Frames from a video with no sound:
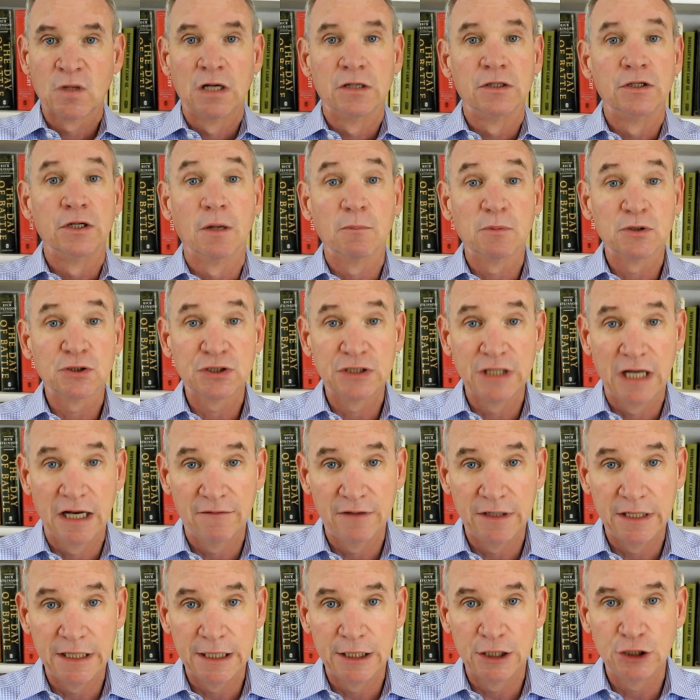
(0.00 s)
Number
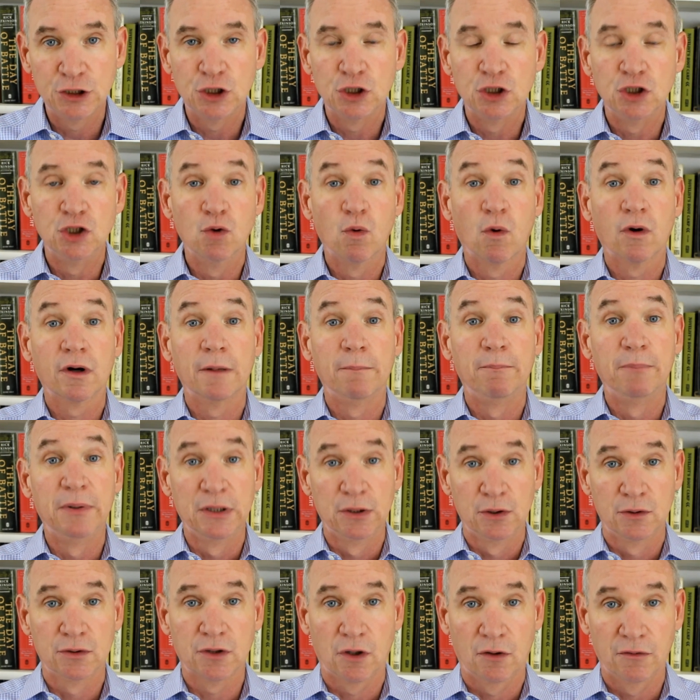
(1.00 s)
7 is you want to
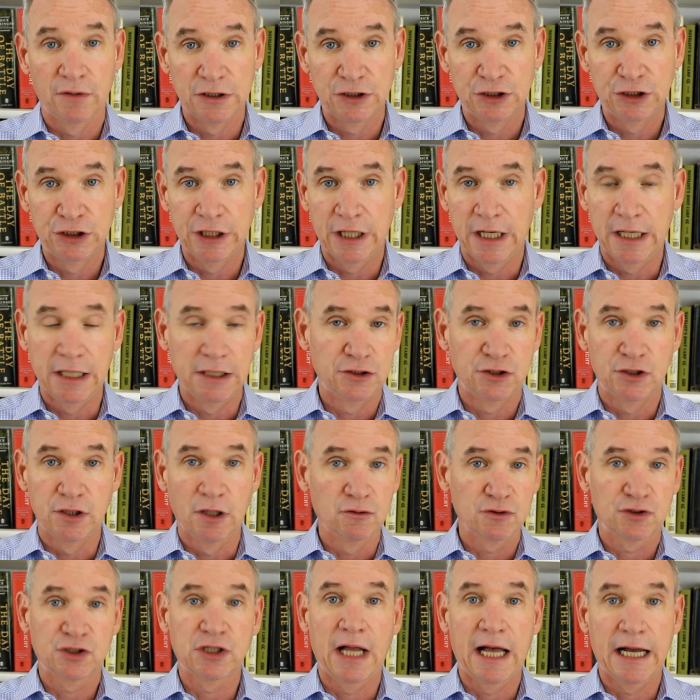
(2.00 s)
build on this change.
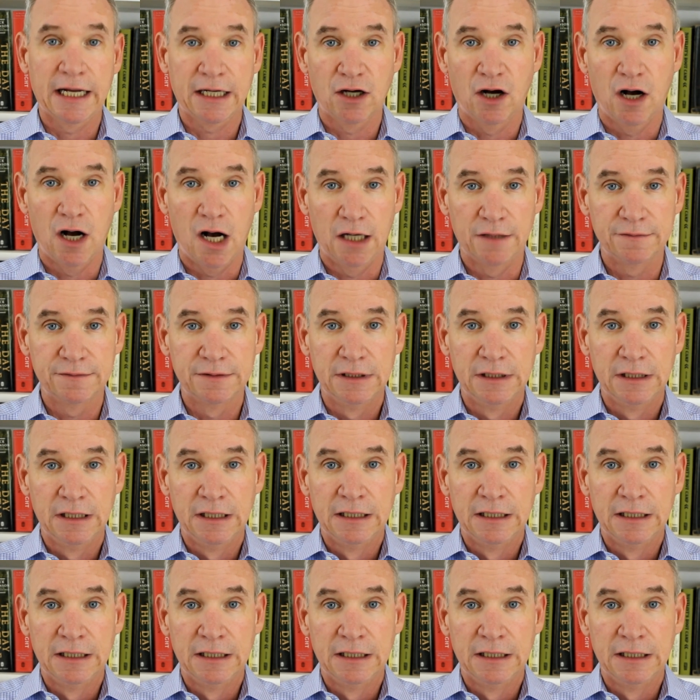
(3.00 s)
Don't slack off.